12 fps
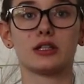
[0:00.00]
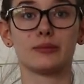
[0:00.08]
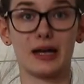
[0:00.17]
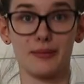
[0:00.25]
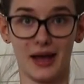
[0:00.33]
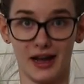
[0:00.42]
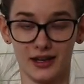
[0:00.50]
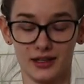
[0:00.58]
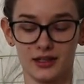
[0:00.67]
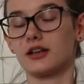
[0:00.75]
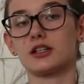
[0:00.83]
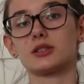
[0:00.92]
to my
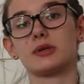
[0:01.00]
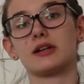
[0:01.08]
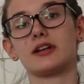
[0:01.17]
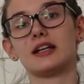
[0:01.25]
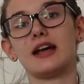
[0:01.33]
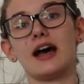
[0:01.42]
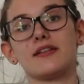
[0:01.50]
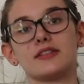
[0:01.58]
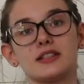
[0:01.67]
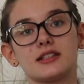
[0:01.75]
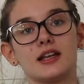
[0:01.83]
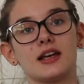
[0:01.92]
back because we already have
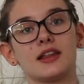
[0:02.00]
this,